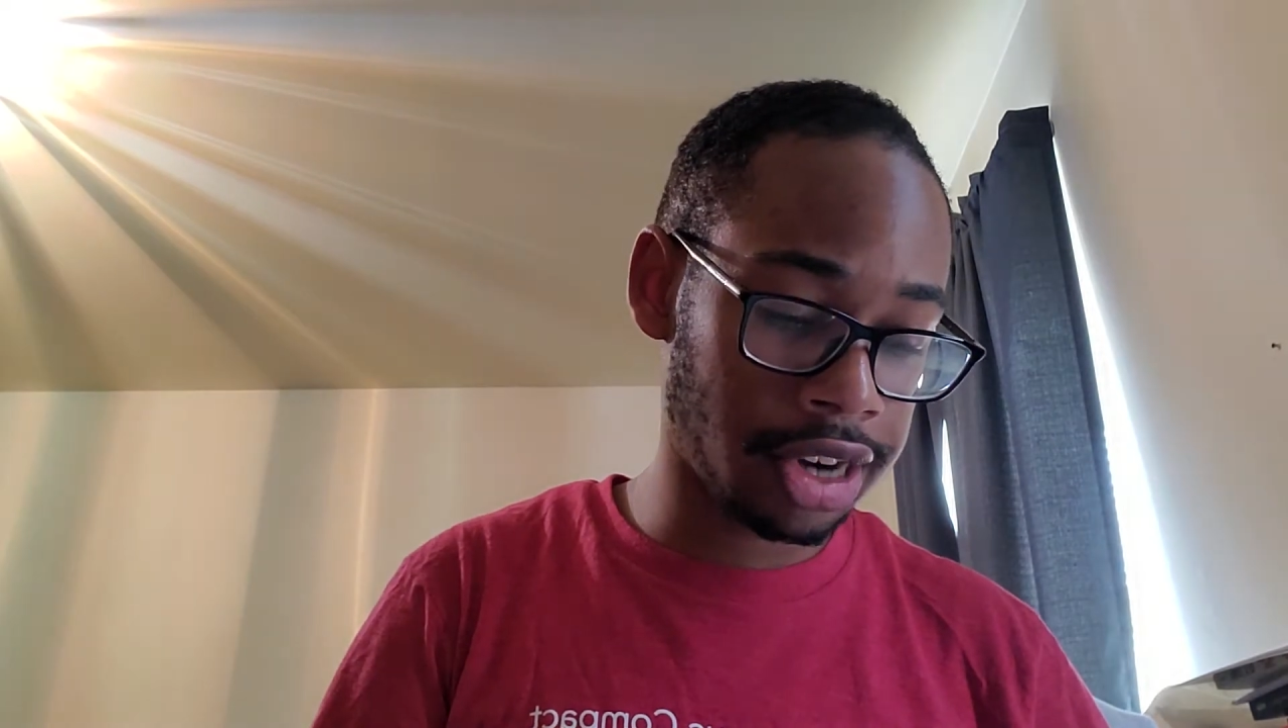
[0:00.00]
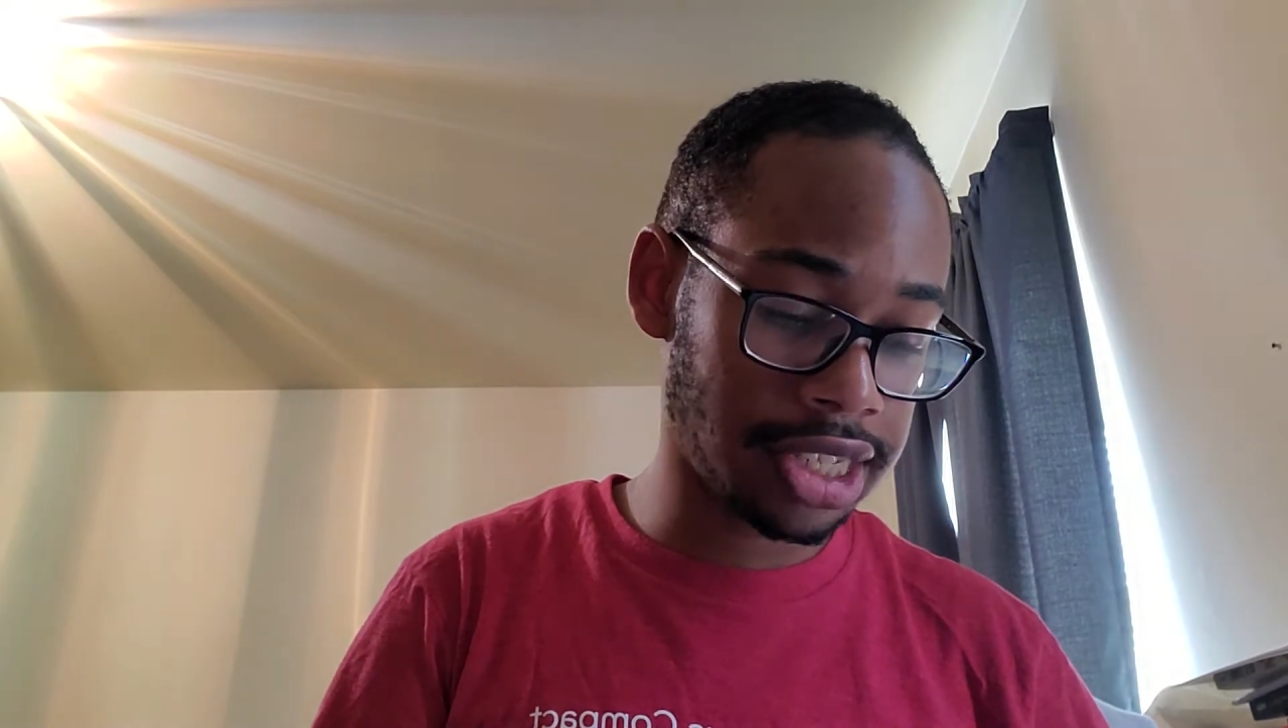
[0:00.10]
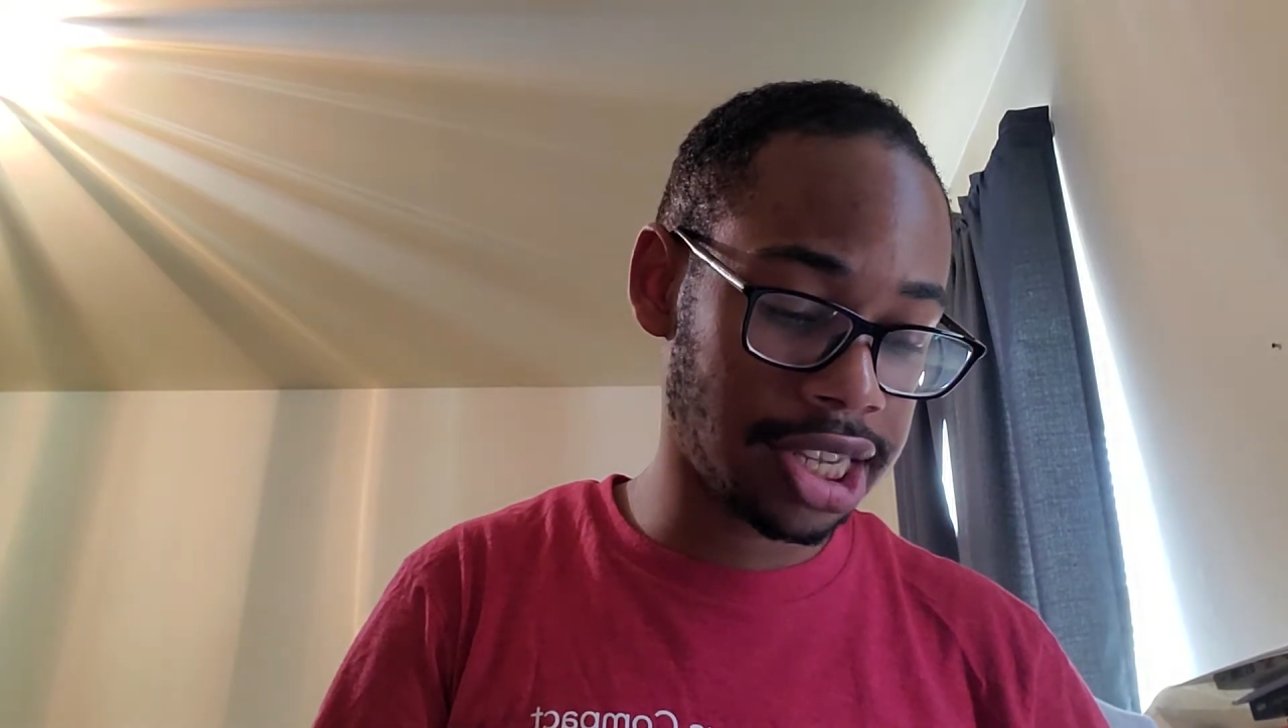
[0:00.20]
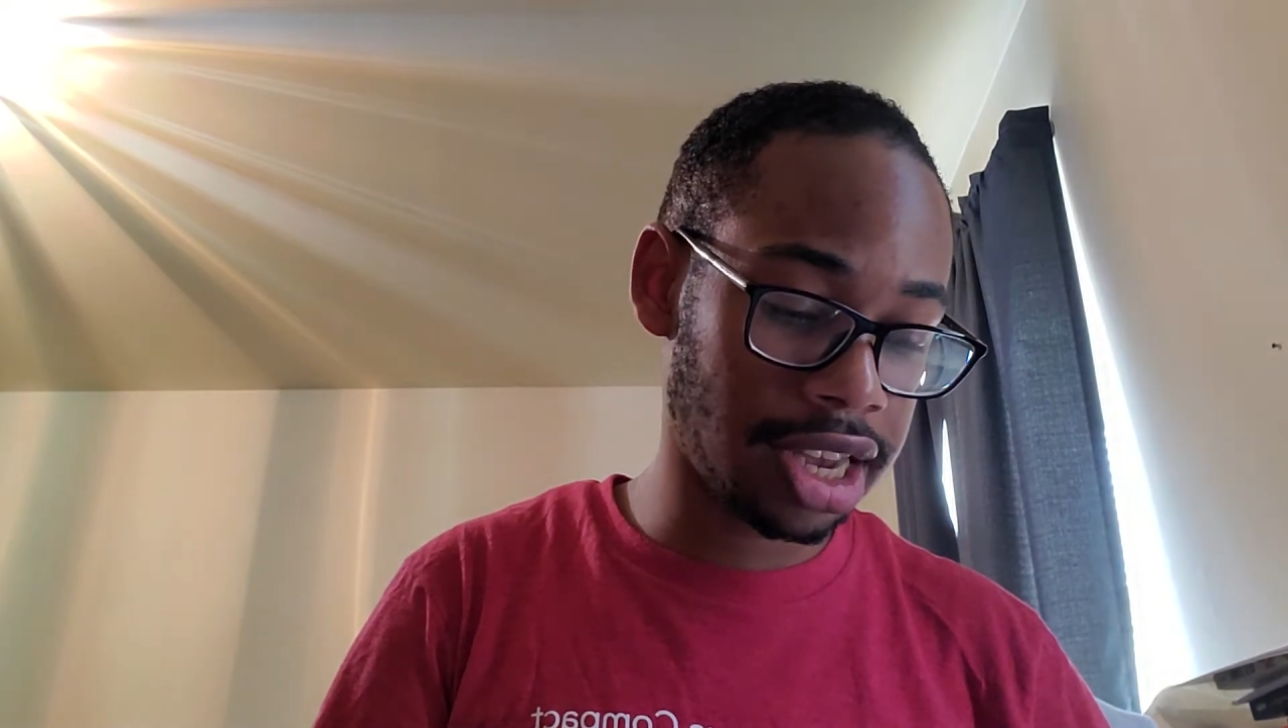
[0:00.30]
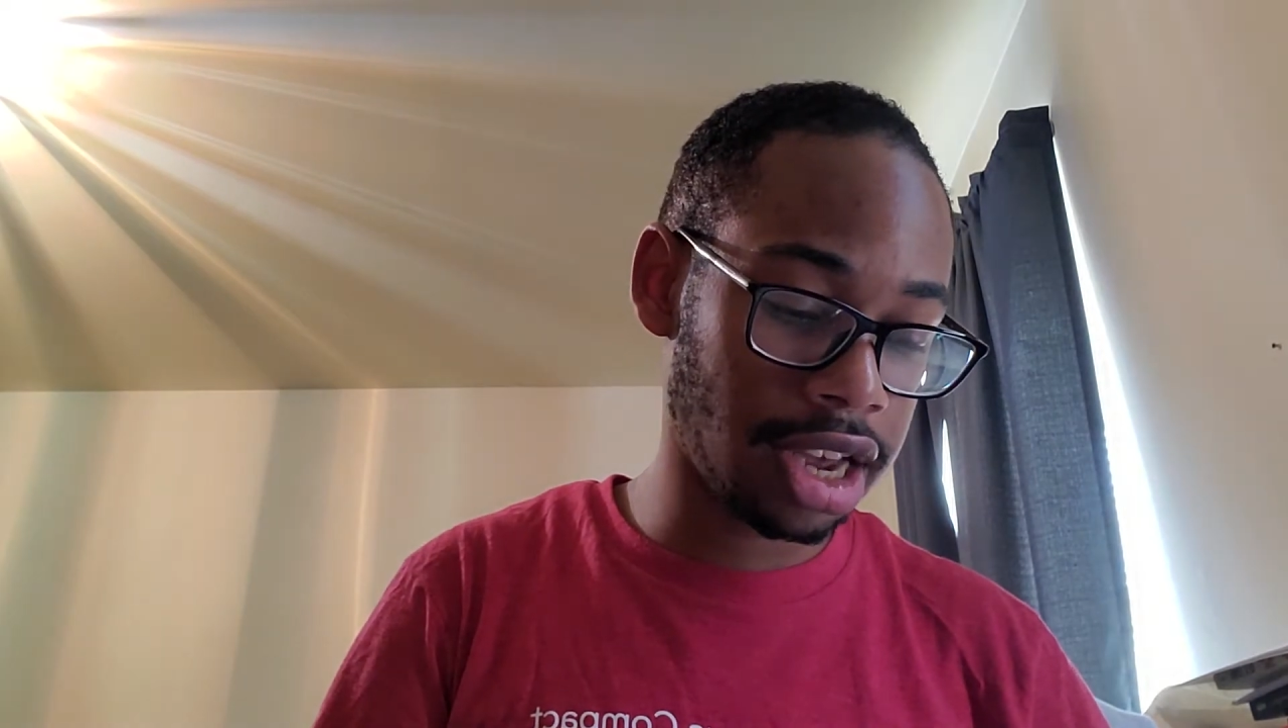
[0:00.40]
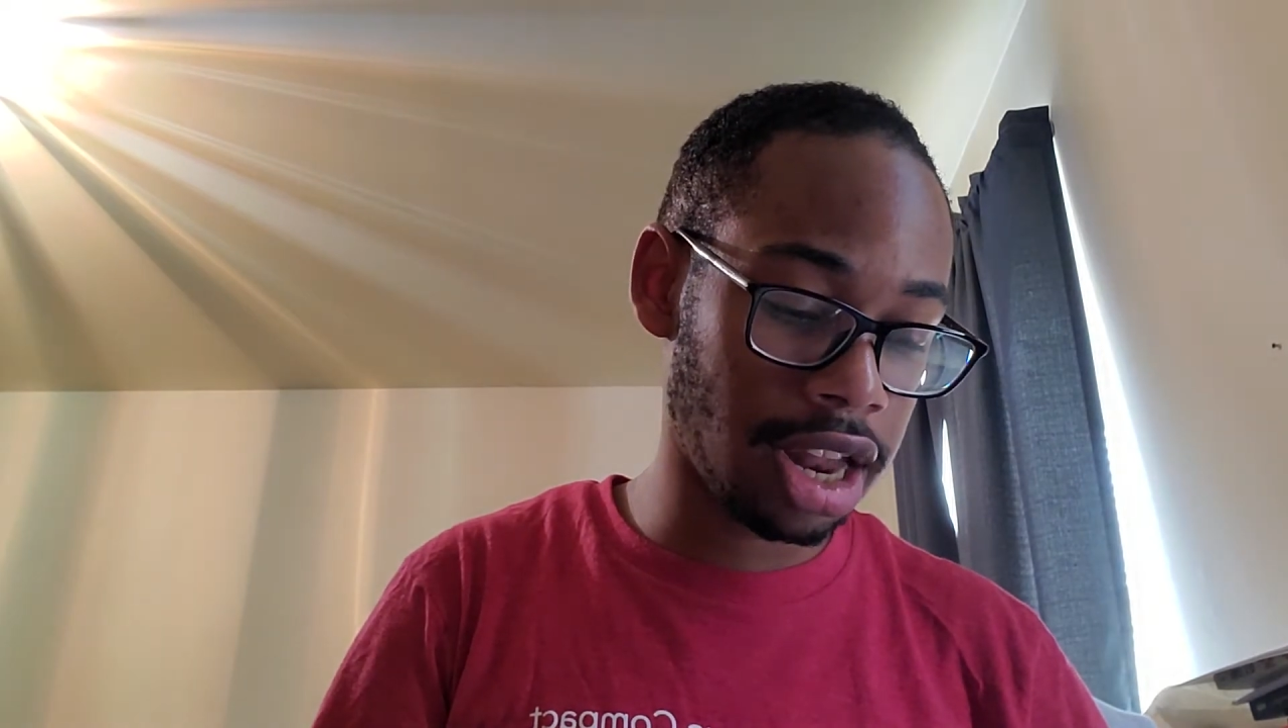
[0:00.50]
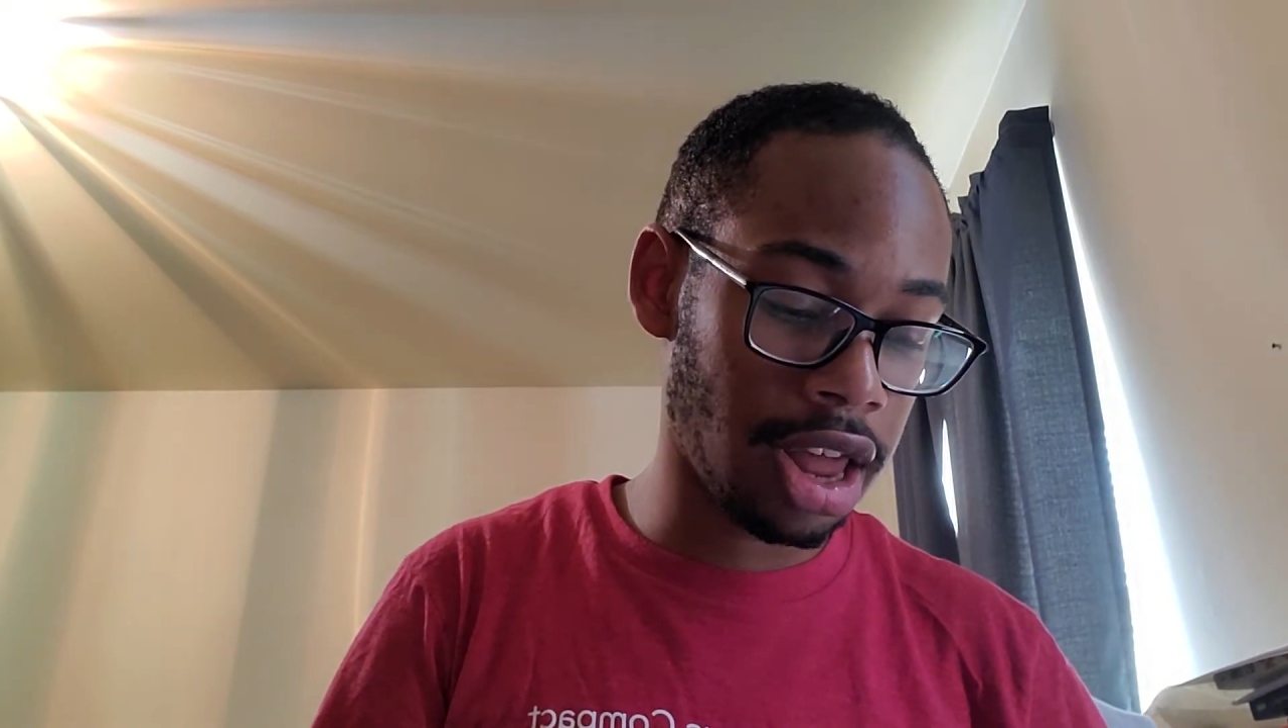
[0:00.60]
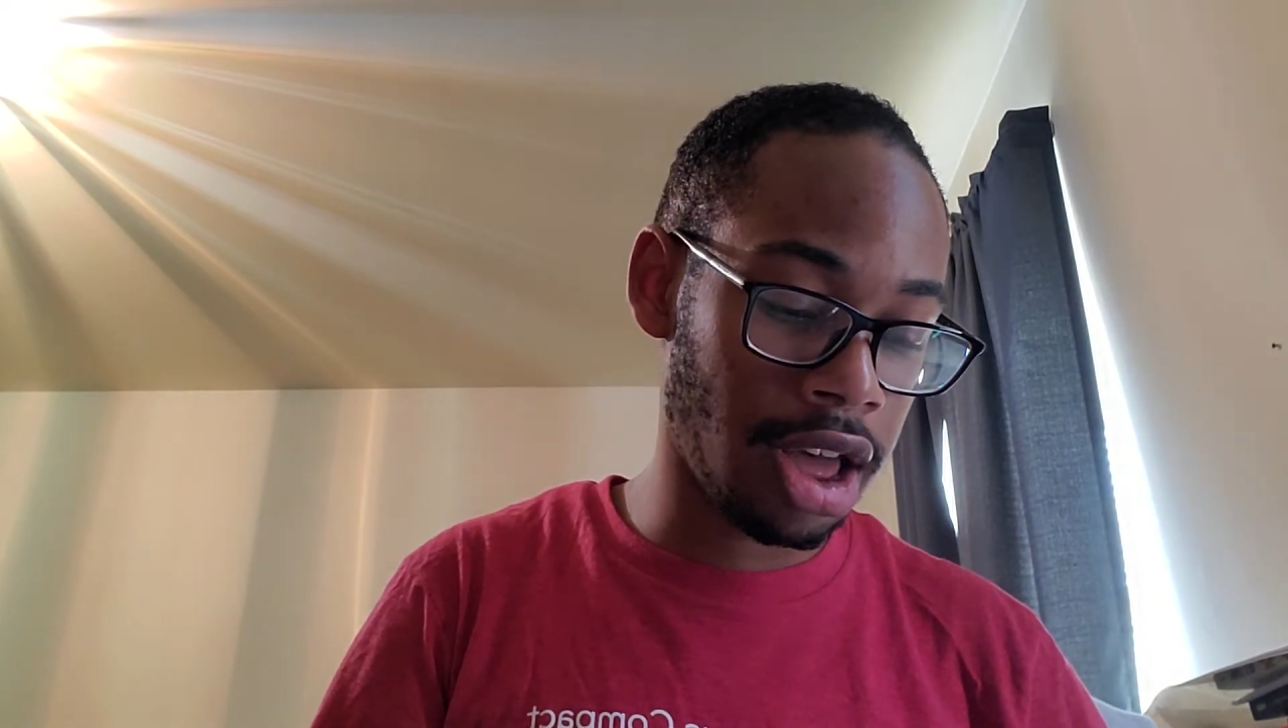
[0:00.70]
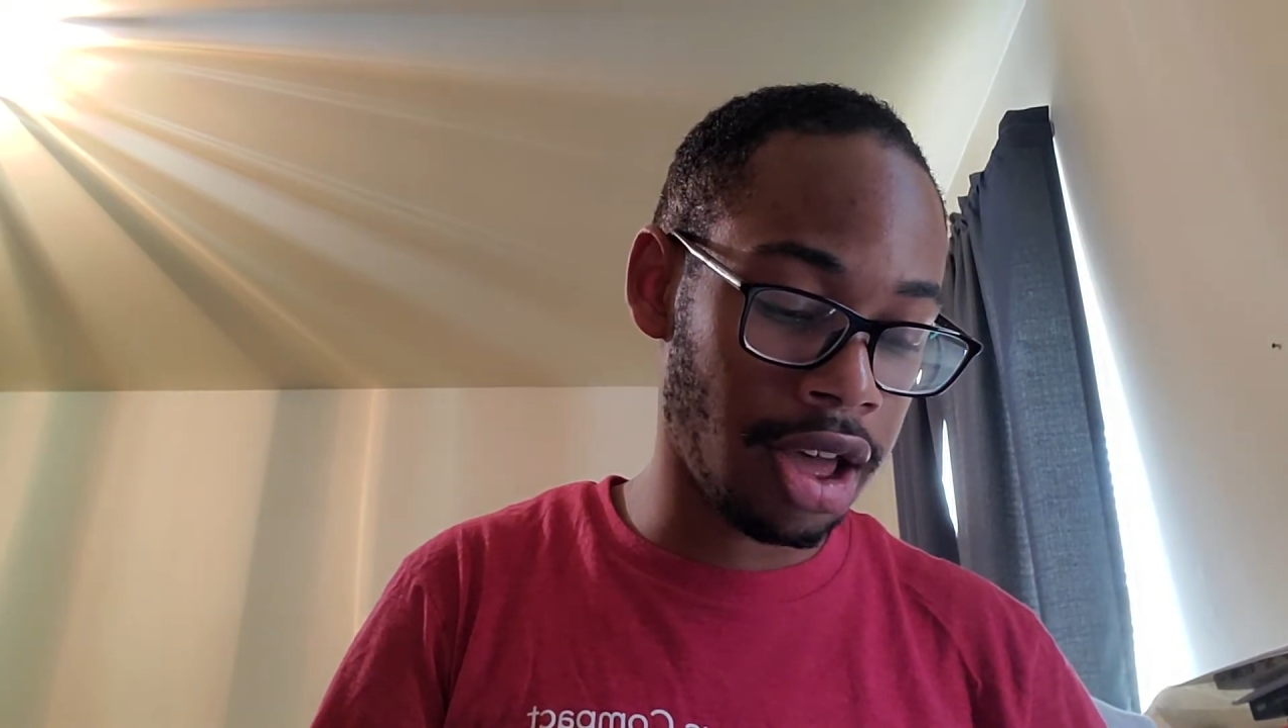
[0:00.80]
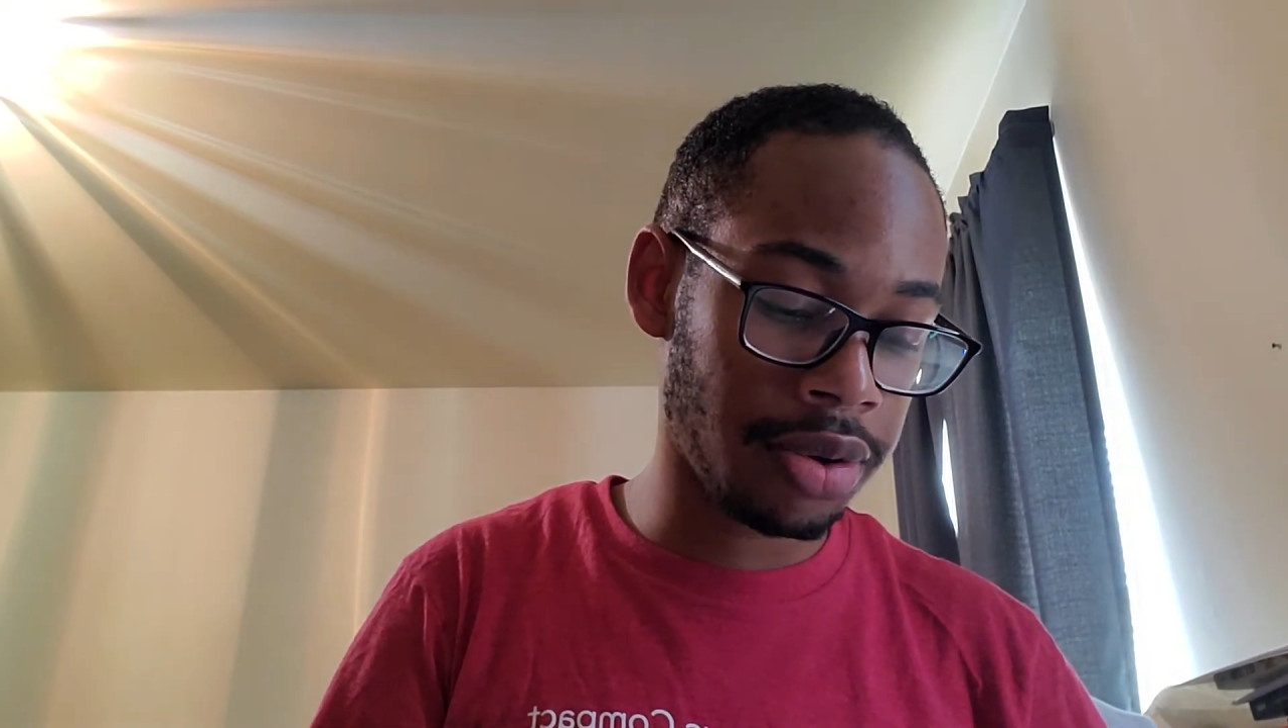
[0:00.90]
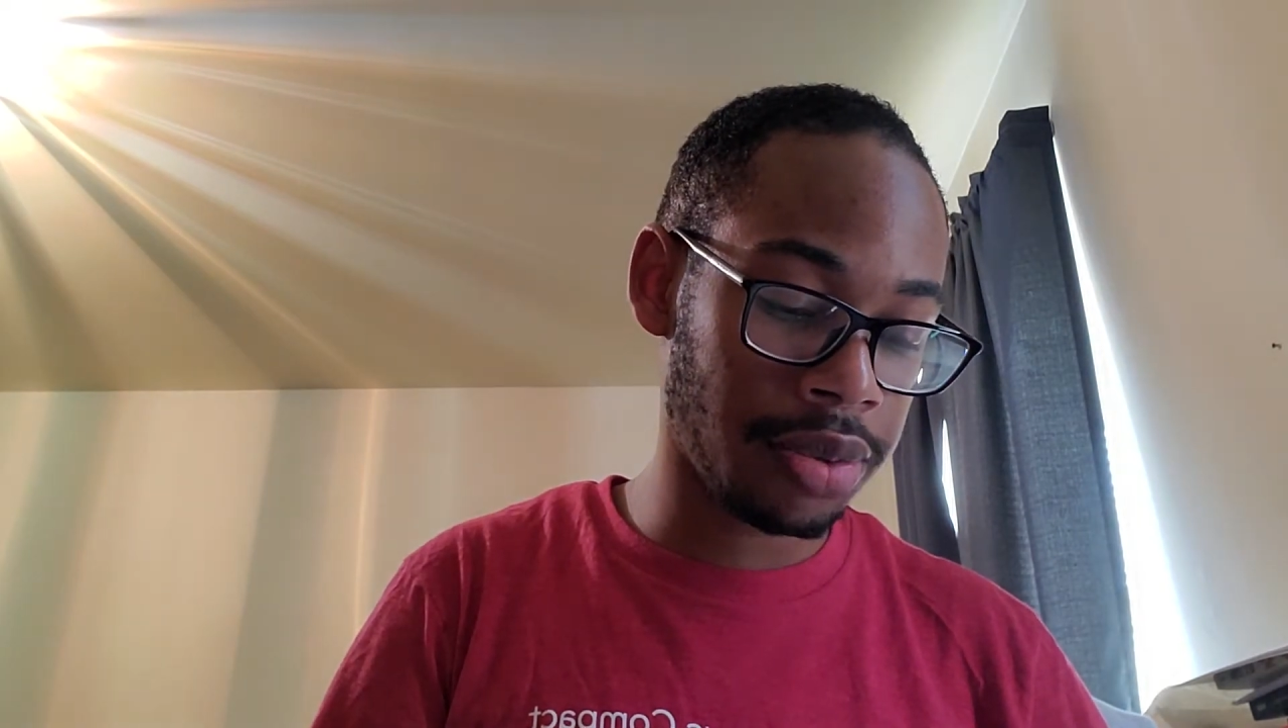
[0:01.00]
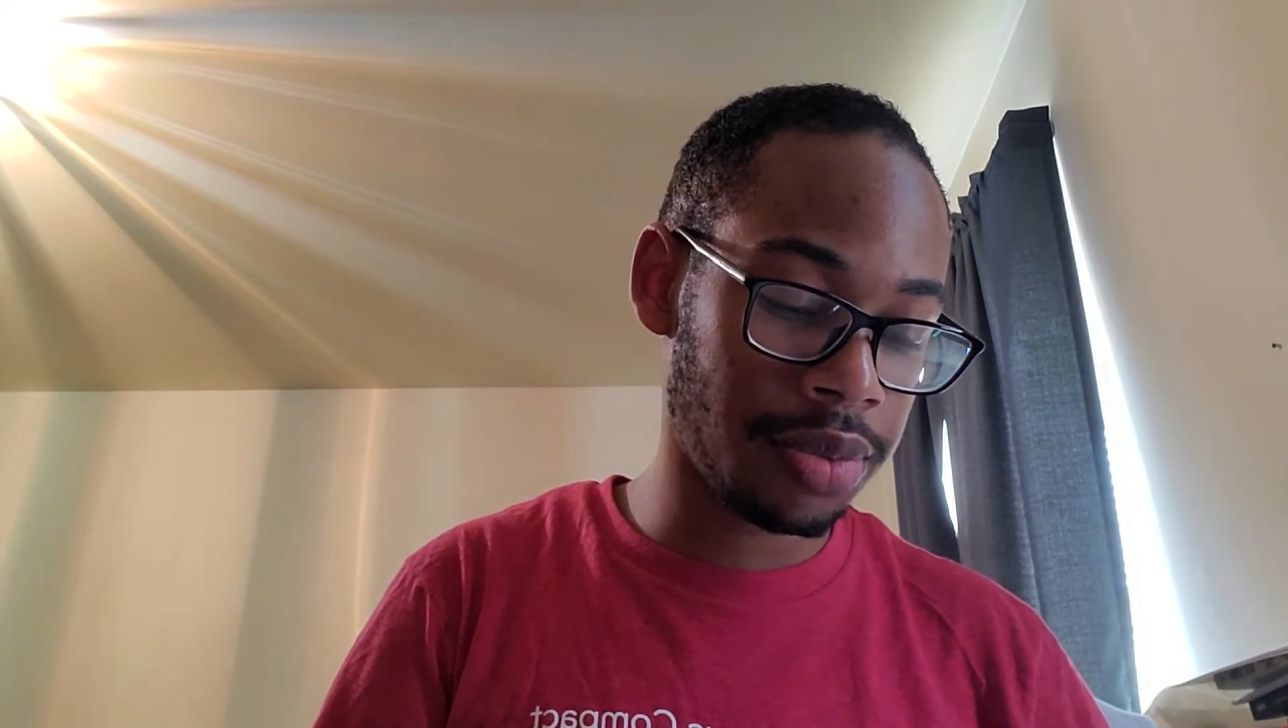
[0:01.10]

sticking along